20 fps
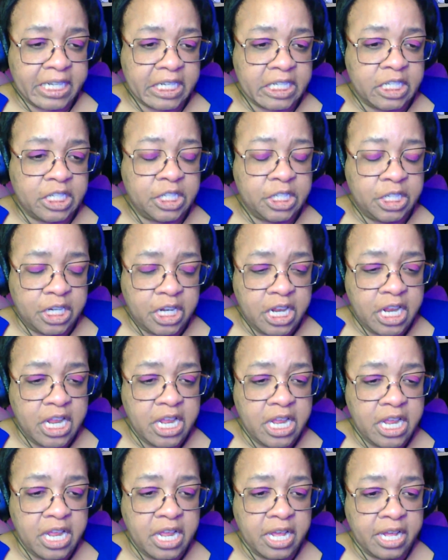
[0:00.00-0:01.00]

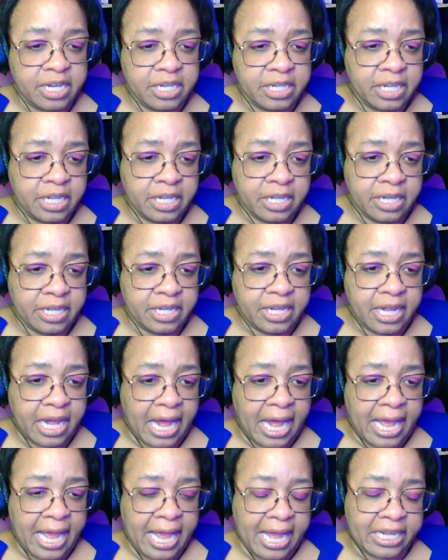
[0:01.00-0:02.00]

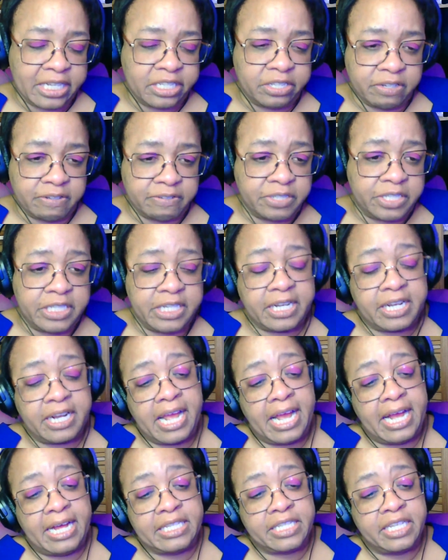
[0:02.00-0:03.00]
I asked her if she could
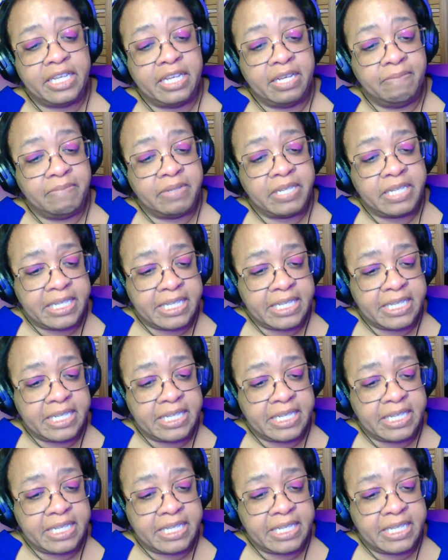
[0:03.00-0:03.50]
ask him,